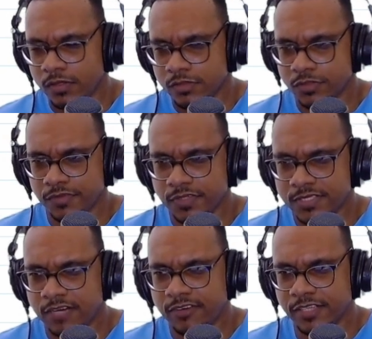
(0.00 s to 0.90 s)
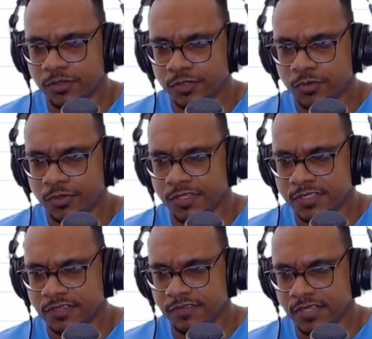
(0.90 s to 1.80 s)
So first I'll write out the coordinates
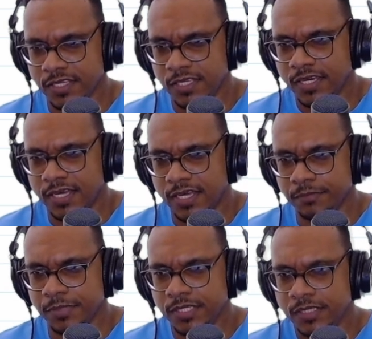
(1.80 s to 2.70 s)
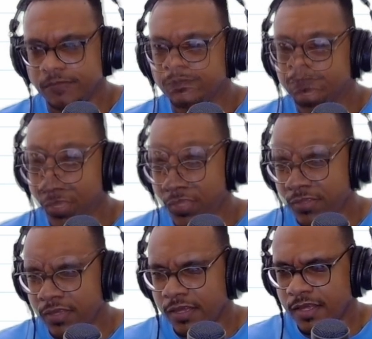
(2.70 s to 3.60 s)
of A and B,
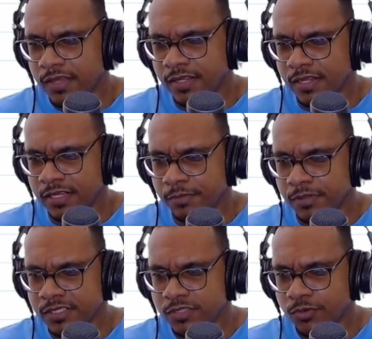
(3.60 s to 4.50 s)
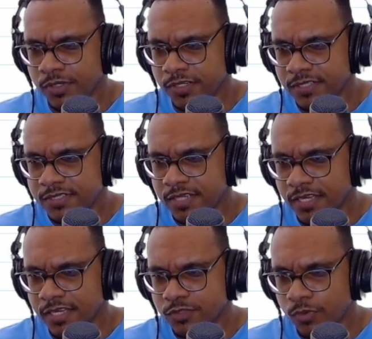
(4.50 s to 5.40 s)
and I'll label these coordinates
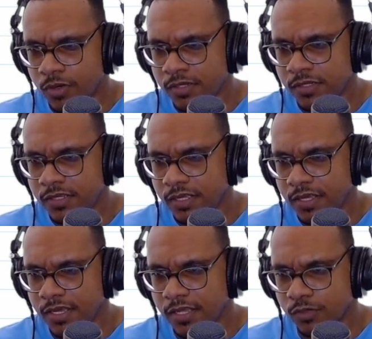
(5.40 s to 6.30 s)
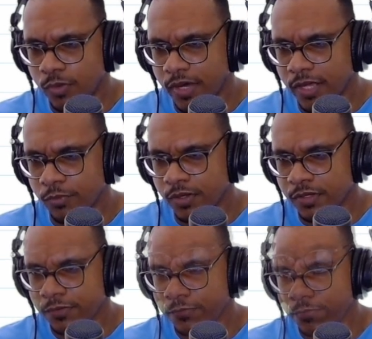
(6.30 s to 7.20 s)
x1 and y1,
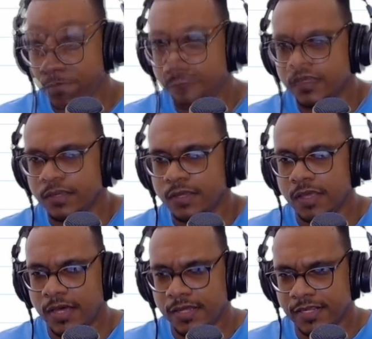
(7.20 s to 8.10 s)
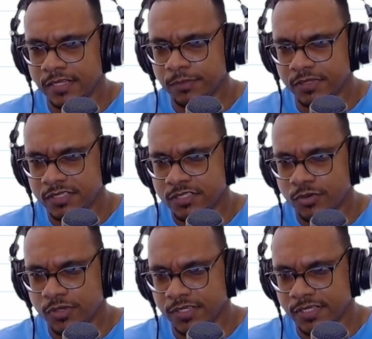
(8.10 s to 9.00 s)
and I'll label these
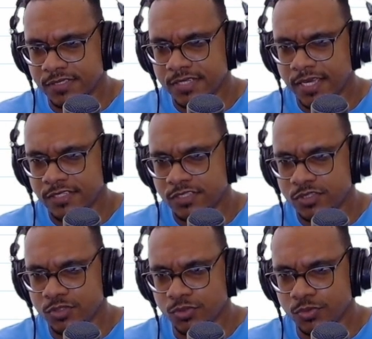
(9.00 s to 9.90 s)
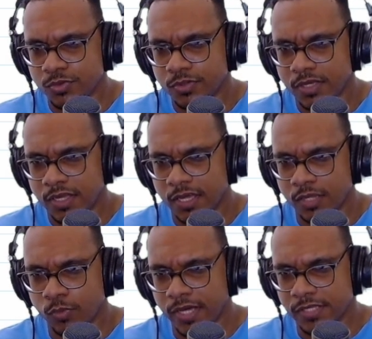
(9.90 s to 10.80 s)
coordinates x2 and
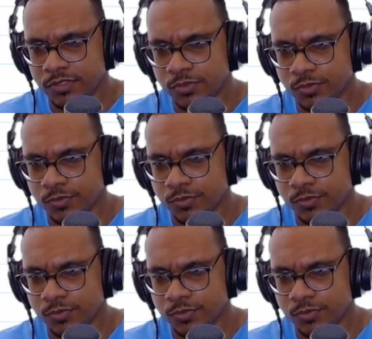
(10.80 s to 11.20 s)
y2.